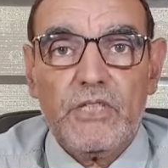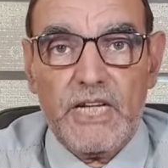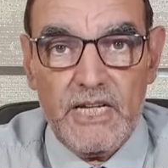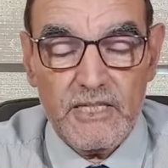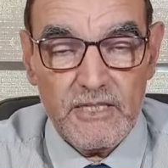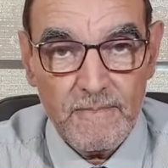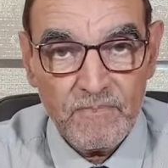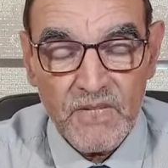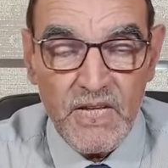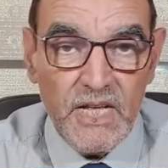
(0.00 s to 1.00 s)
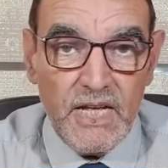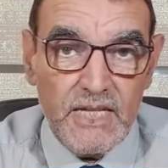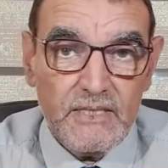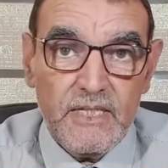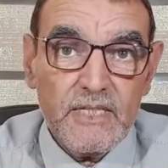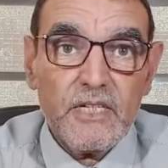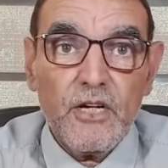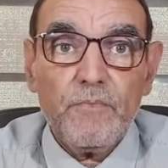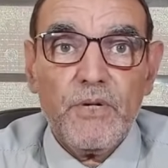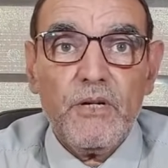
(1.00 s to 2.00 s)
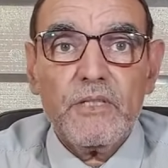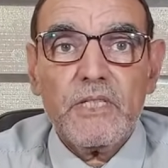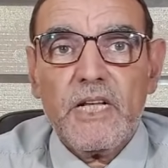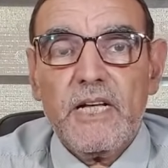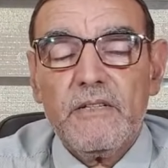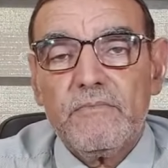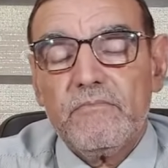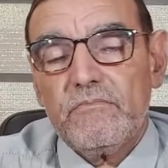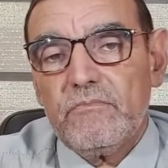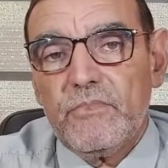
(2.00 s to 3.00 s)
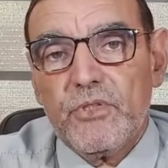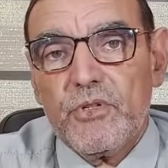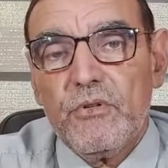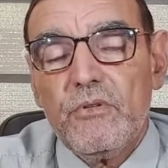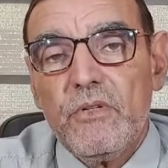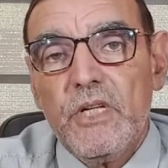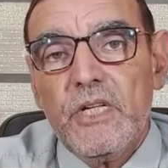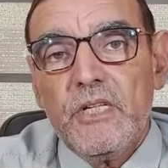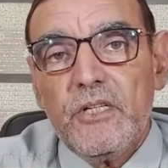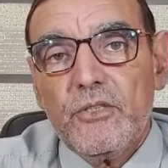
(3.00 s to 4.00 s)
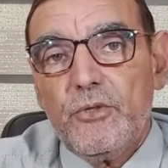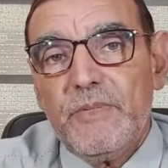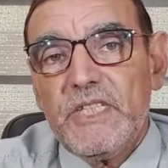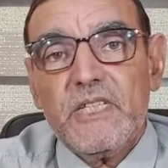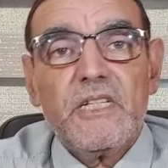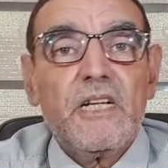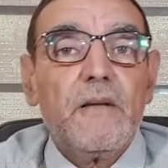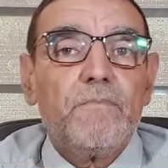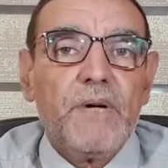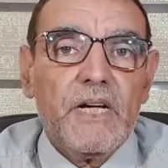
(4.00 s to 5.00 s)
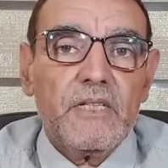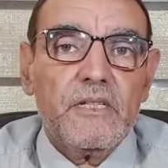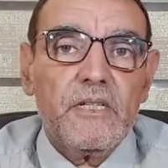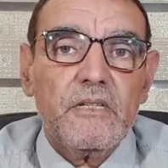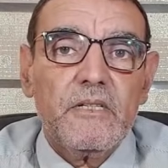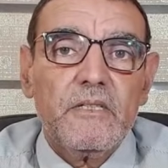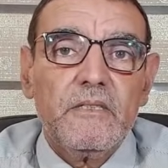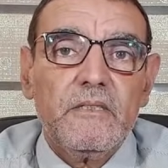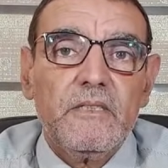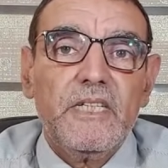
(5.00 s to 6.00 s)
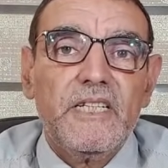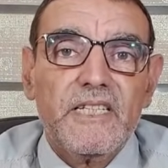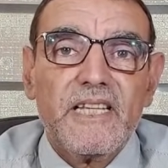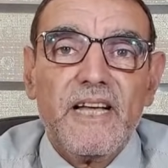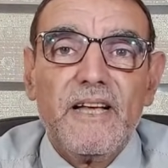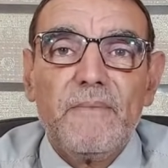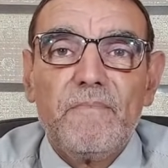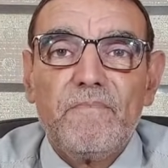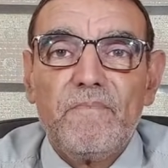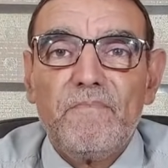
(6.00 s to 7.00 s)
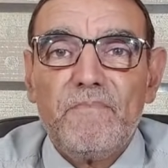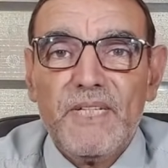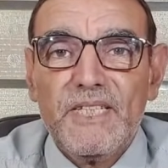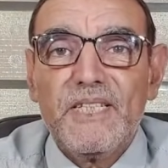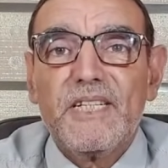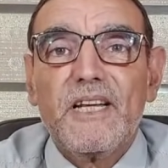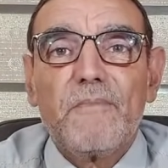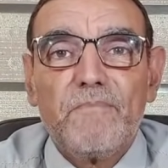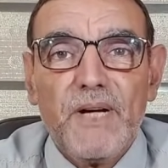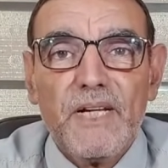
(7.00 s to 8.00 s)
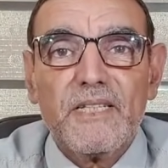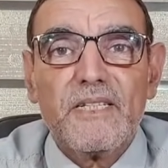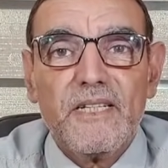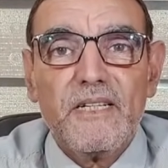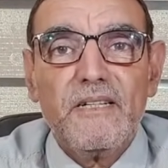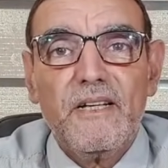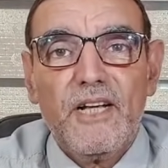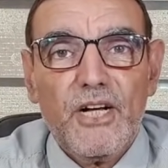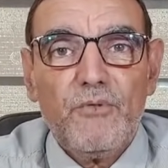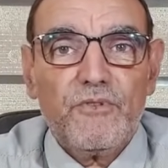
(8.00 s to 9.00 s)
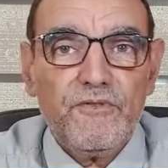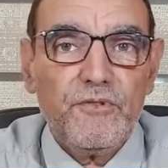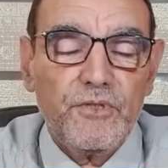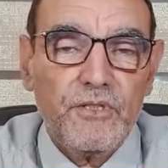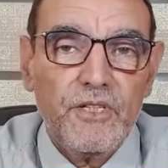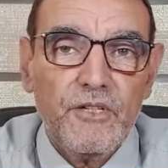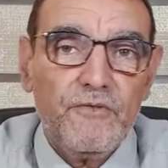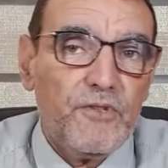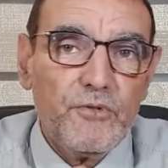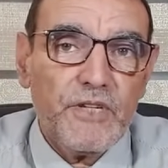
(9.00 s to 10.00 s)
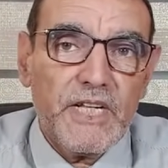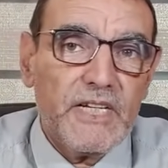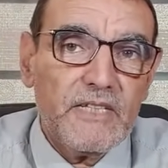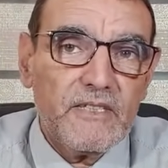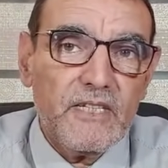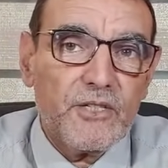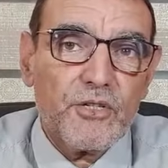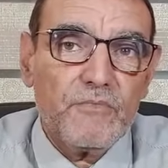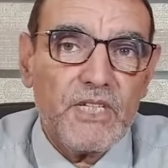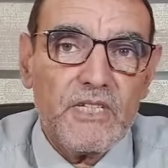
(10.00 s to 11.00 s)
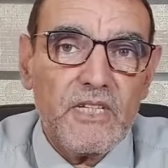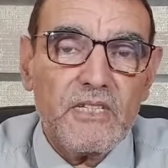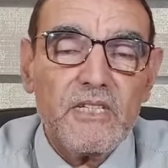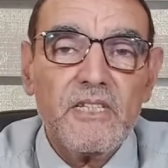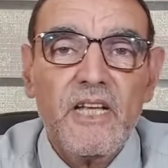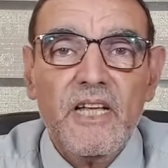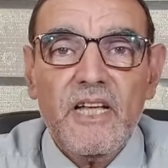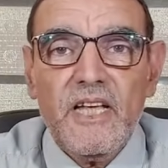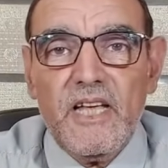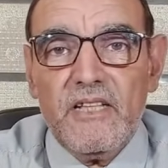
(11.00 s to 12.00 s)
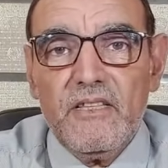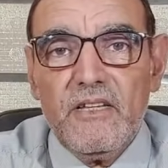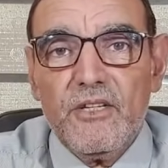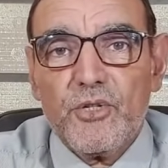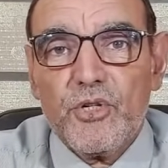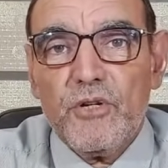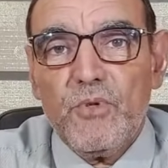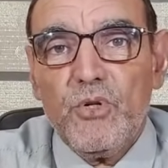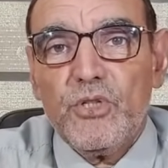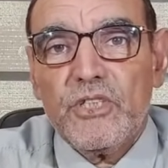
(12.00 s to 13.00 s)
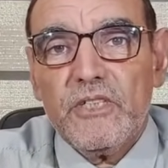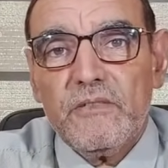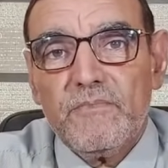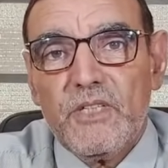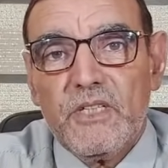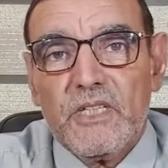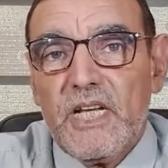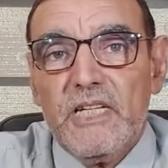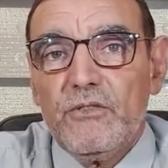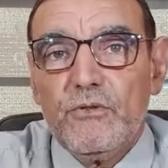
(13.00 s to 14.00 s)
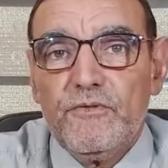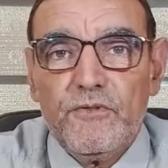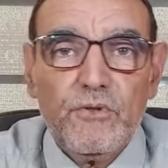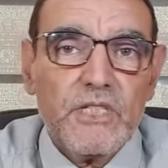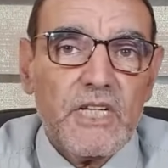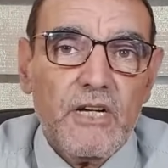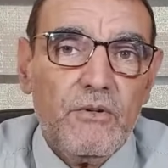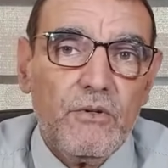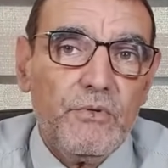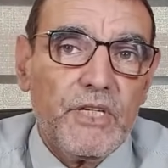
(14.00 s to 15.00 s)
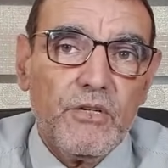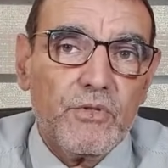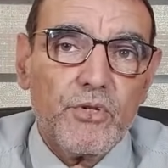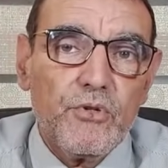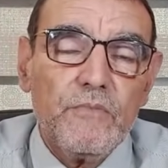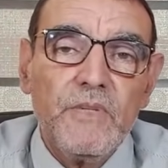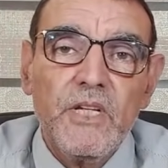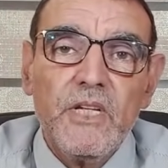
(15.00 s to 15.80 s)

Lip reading: diet. And these compounds are the medicinal part. There is a medicinal part in our food, for we cannot get some diseases, and some other kind of foods now we consume,